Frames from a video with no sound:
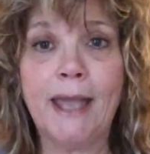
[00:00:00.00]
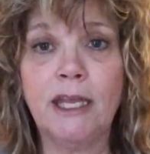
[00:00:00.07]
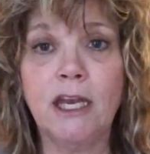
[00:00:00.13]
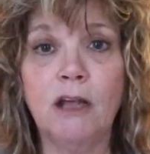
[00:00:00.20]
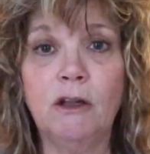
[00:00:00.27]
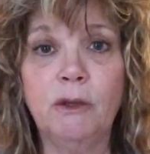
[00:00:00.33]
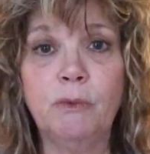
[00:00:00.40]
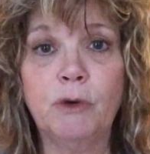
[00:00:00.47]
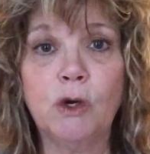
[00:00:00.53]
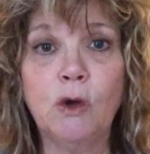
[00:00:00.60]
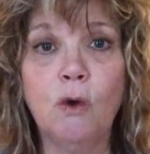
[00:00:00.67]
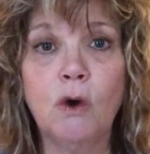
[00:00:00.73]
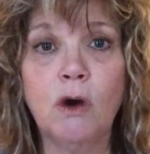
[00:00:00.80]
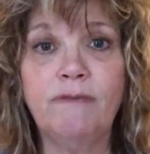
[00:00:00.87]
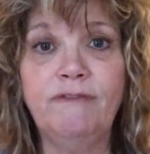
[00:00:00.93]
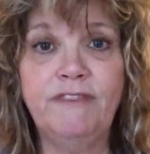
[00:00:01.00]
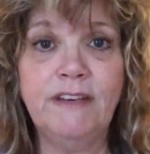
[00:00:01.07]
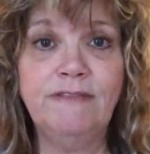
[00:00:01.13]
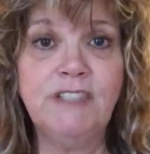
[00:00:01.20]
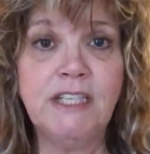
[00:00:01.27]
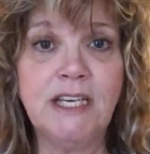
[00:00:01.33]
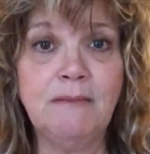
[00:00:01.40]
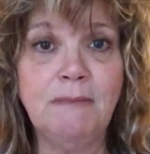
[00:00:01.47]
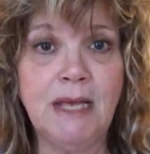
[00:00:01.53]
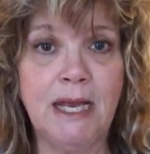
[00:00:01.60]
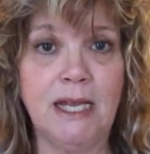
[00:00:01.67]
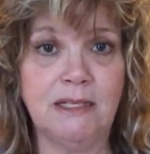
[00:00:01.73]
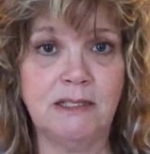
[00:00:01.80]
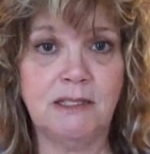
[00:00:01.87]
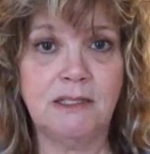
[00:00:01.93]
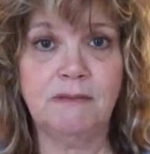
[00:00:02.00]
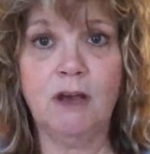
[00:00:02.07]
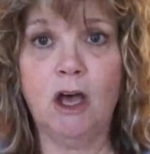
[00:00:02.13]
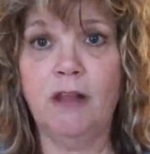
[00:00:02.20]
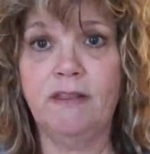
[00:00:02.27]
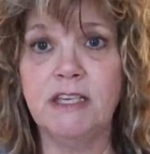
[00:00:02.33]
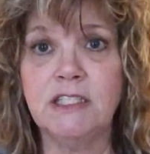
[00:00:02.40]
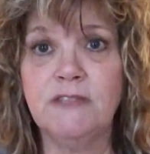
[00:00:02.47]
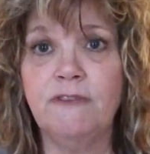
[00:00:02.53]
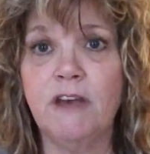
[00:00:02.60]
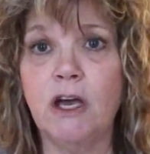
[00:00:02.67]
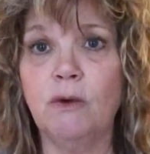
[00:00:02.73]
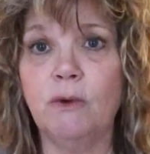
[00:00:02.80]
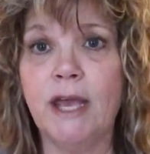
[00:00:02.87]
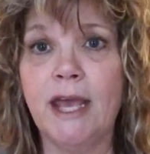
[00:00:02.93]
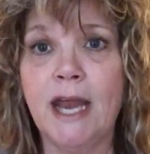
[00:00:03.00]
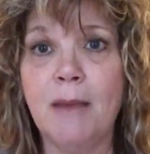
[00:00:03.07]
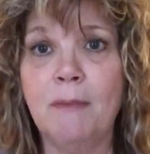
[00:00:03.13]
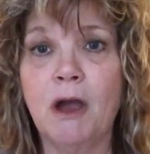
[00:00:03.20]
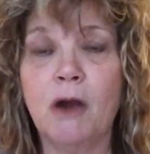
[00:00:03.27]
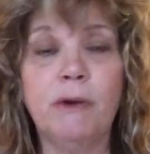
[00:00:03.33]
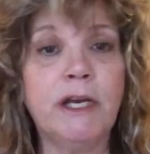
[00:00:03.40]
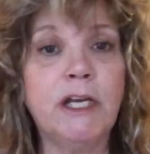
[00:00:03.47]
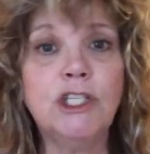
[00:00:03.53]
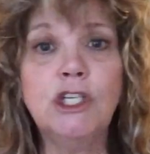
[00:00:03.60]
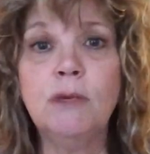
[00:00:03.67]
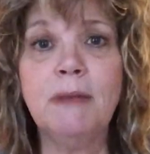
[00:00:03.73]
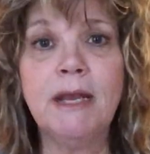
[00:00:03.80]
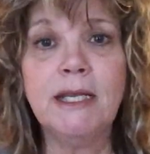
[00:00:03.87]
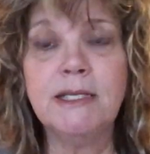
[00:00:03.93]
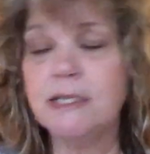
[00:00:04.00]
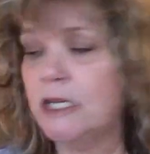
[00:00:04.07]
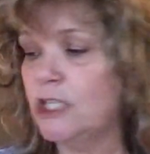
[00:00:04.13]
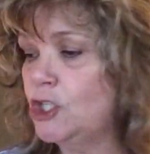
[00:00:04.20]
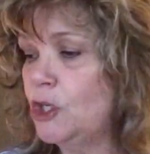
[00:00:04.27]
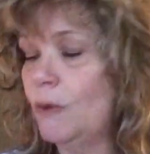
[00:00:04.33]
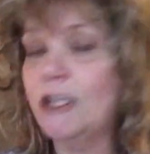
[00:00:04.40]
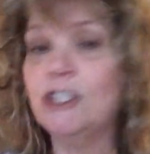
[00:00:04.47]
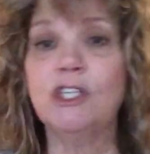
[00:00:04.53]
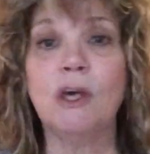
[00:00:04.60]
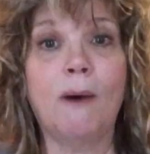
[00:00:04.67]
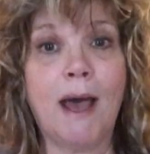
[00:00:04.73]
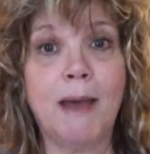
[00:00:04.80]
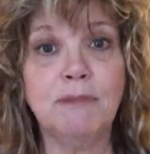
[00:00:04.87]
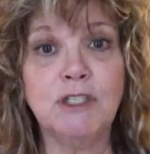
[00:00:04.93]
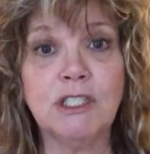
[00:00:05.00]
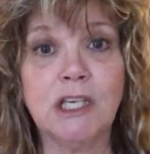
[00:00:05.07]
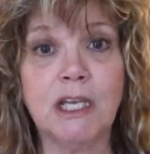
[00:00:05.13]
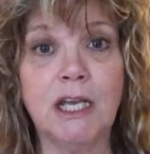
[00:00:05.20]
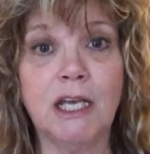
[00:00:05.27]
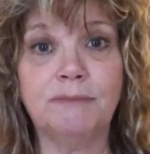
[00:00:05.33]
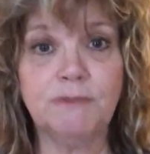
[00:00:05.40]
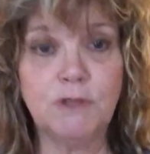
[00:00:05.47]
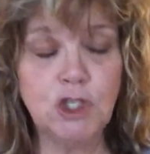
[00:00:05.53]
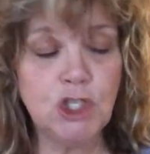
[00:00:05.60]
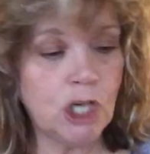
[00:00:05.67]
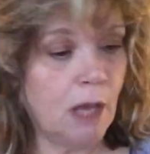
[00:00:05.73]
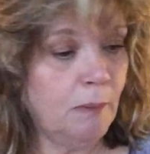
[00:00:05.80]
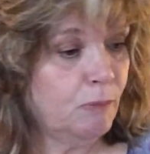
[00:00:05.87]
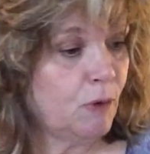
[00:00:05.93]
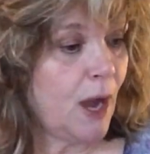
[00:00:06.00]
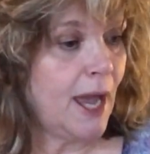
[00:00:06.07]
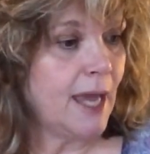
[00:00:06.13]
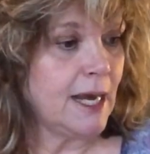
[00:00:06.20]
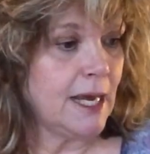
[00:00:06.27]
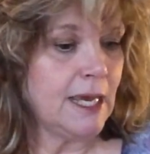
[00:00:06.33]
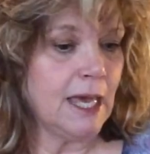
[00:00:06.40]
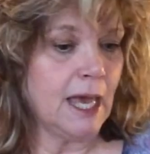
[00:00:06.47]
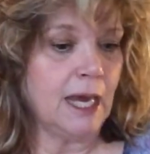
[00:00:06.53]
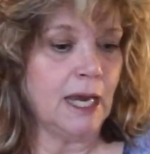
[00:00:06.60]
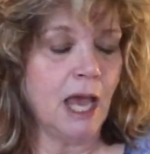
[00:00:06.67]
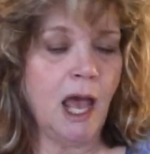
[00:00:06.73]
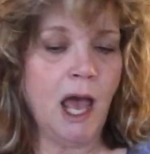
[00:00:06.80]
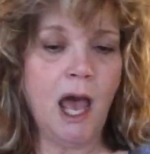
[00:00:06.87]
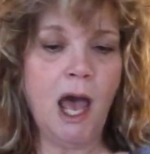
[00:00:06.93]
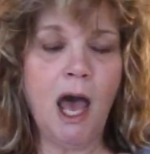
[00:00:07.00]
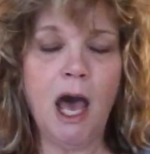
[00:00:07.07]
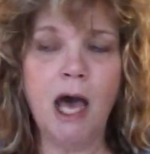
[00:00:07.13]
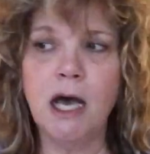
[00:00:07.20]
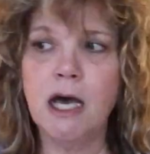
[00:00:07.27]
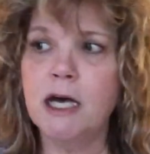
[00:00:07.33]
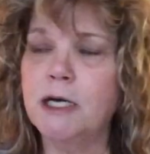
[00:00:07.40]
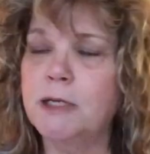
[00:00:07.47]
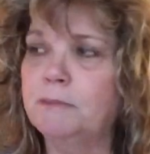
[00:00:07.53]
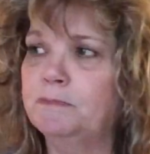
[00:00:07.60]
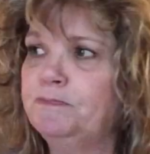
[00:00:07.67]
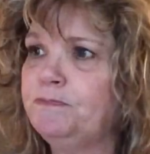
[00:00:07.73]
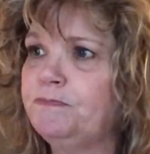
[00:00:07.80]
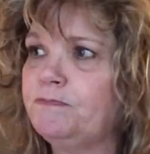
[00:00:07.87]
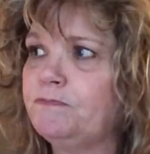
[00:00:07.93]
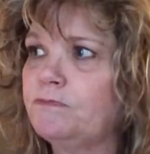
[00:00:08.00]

I can only record 15 minutes on this phone and I'm already two minutes into it, so I'm just gonna jump right in. Um,